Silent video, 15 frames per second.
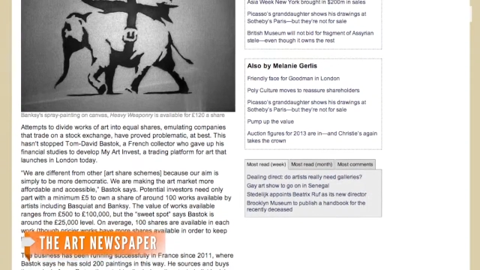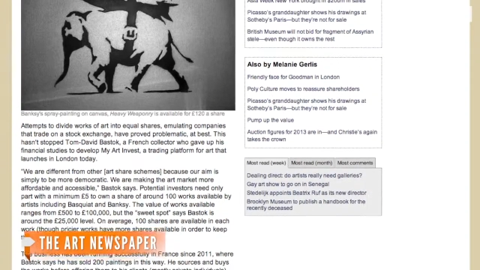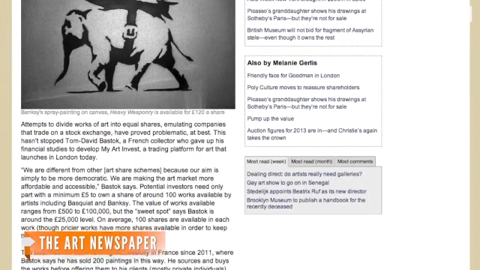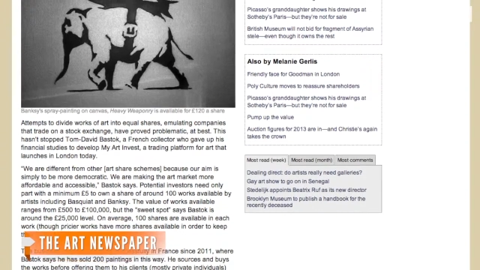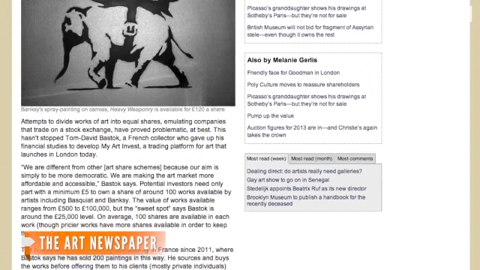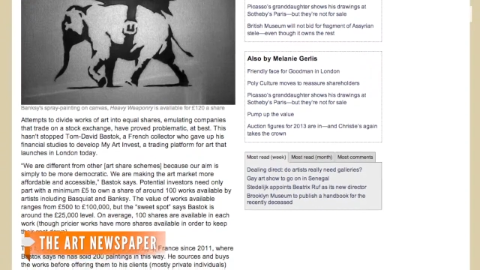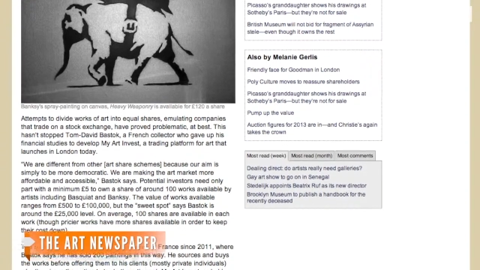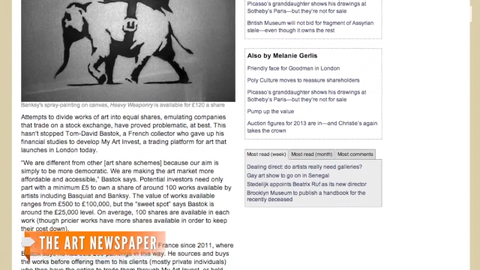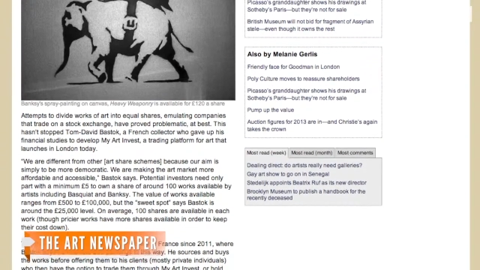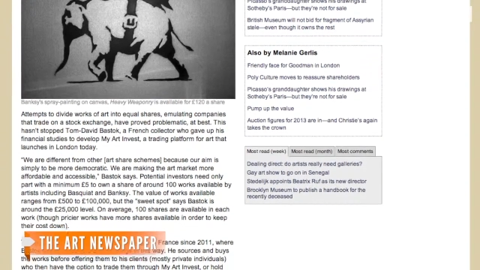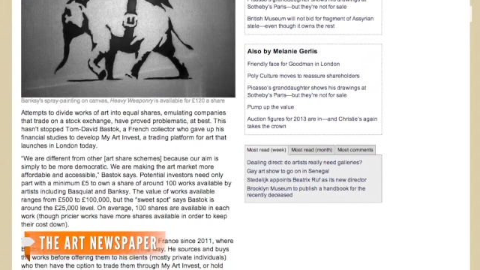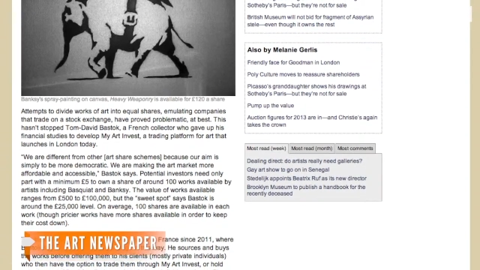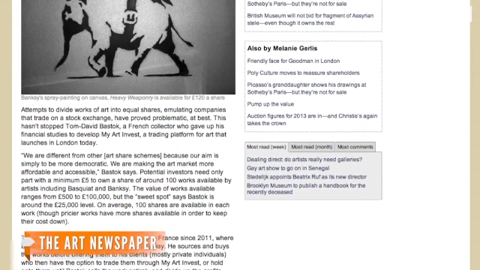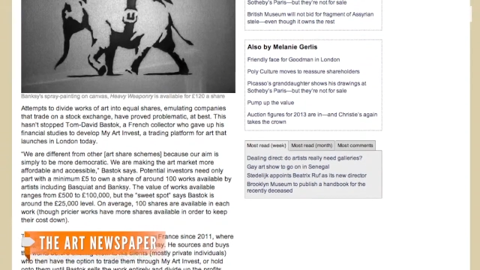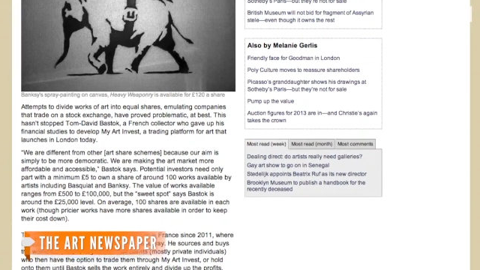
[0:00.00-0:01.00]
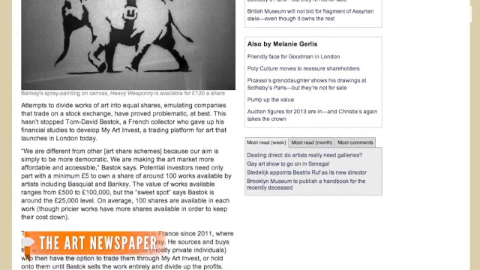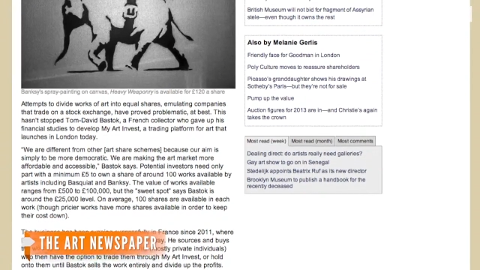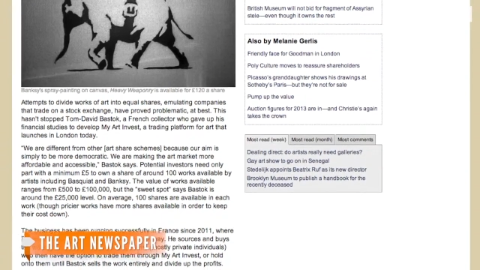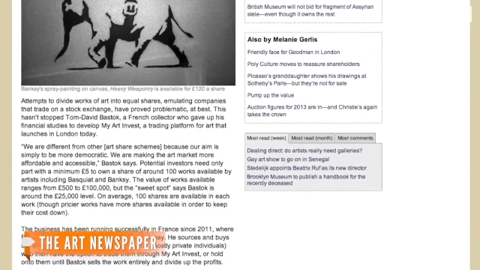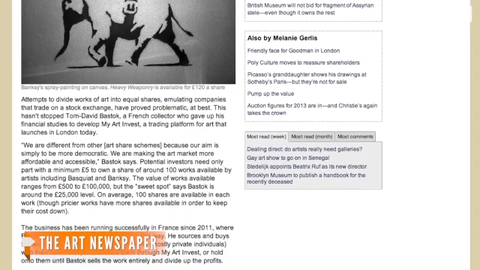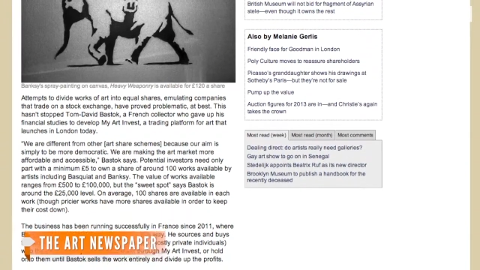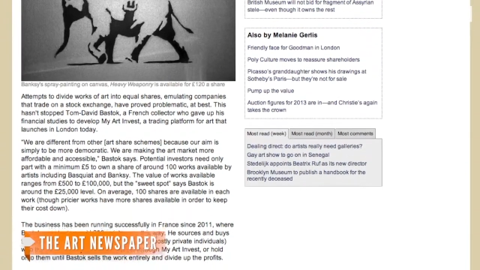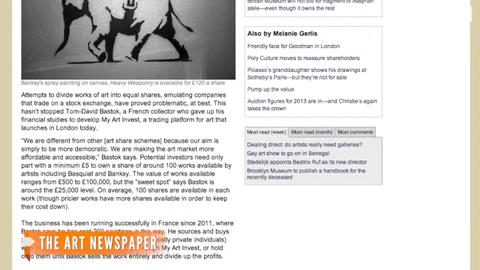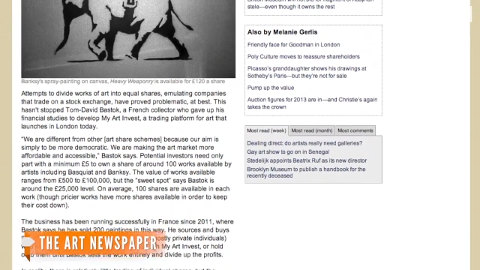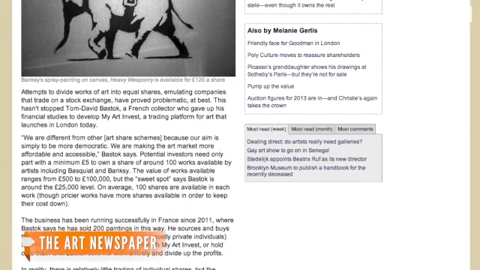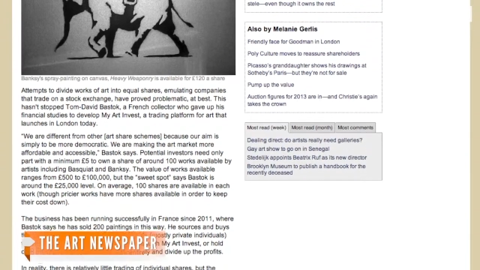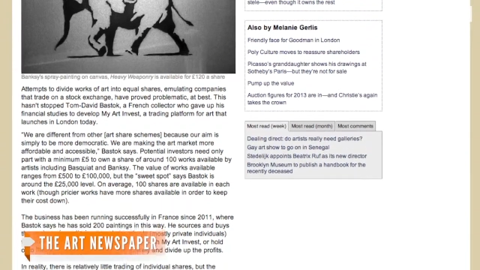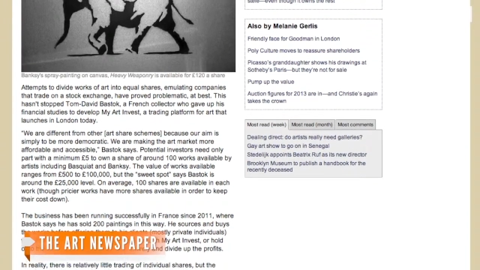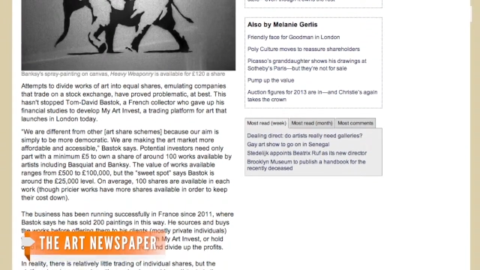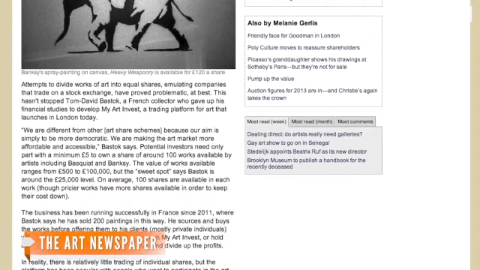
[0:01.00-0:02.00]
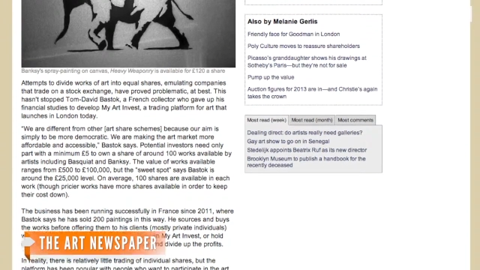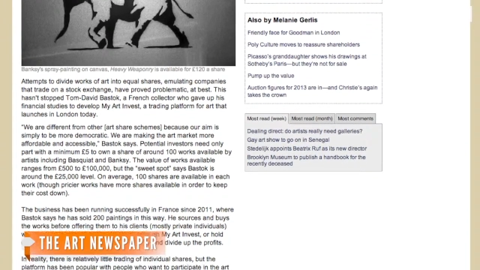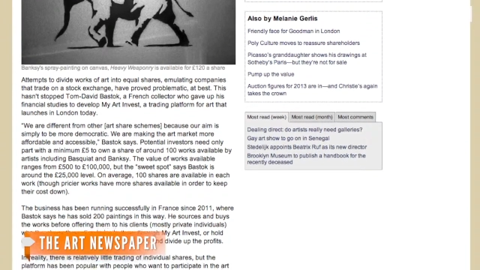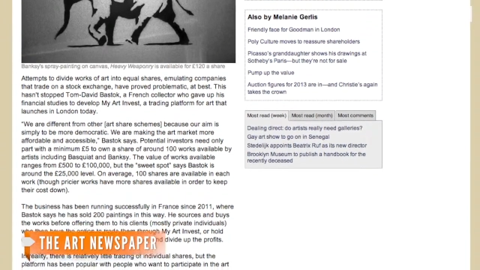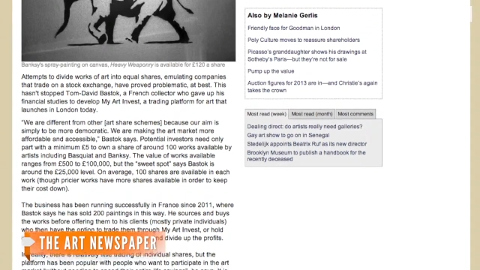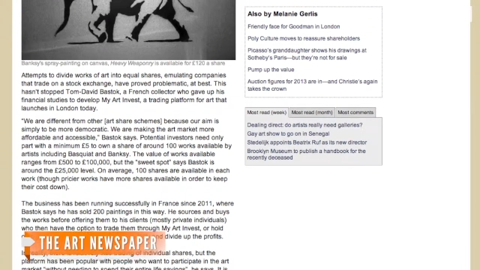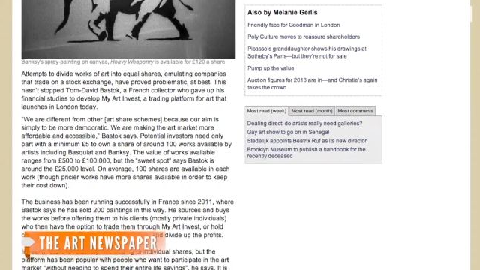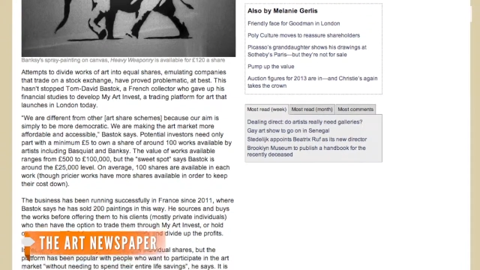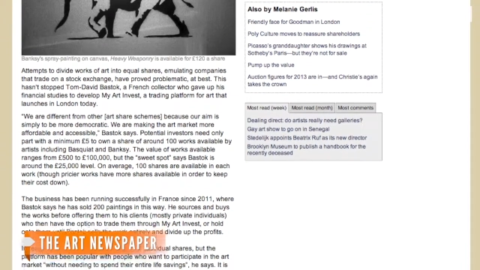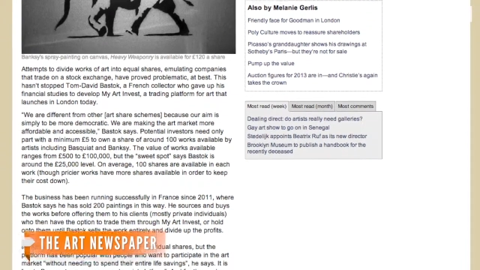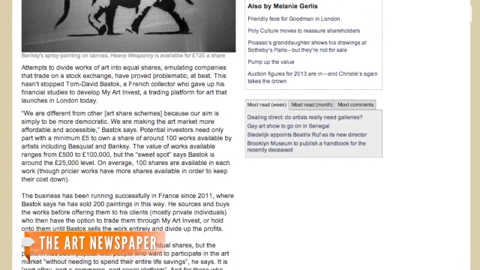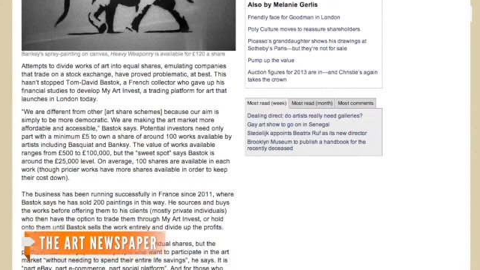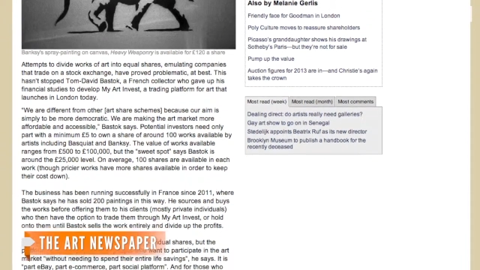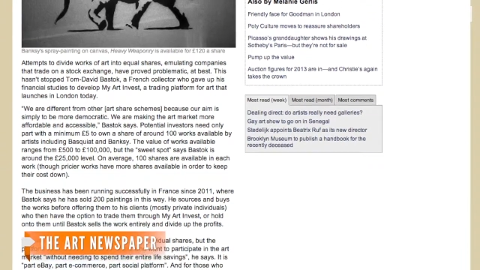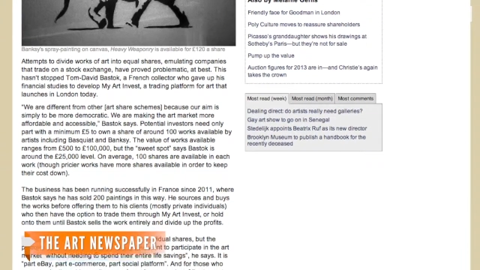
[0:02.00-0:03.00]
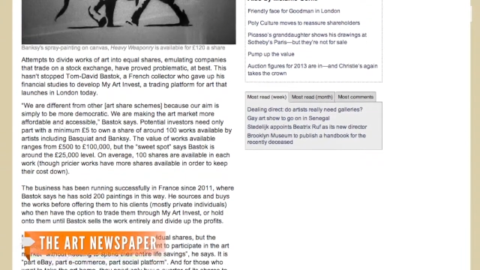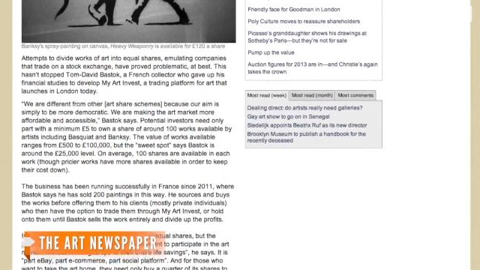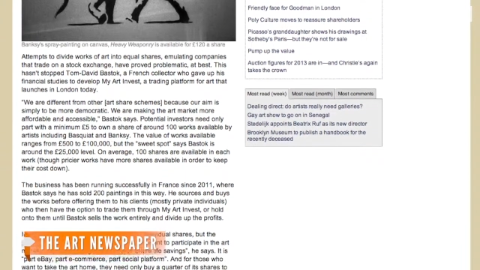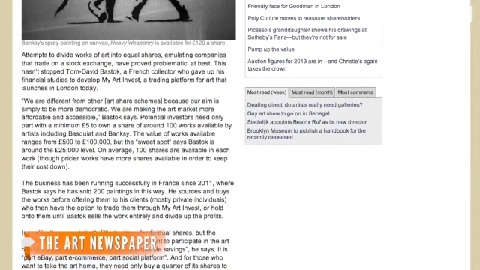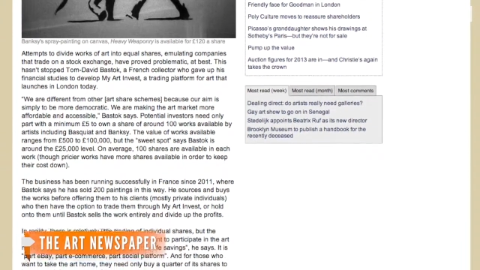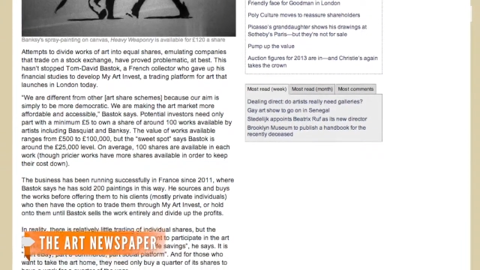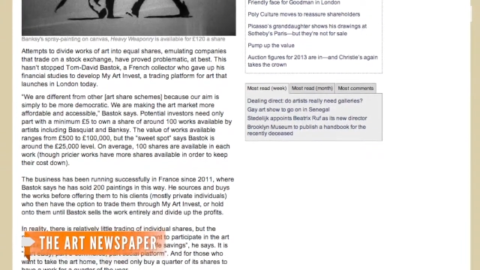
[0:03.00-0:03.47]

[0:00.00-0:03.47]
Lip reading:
No face is visible, so there are no lips to read.